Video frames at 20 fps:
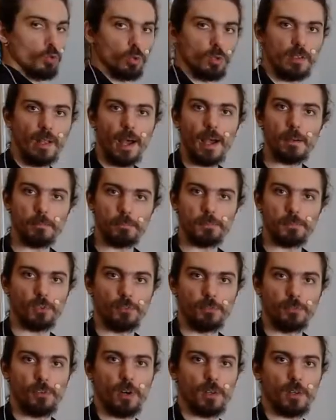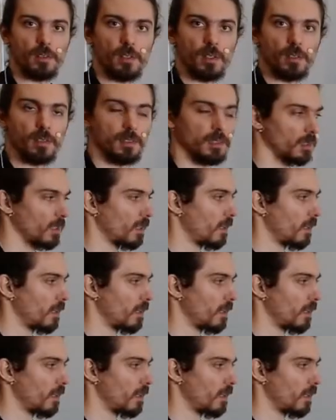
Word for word: types of coordinates.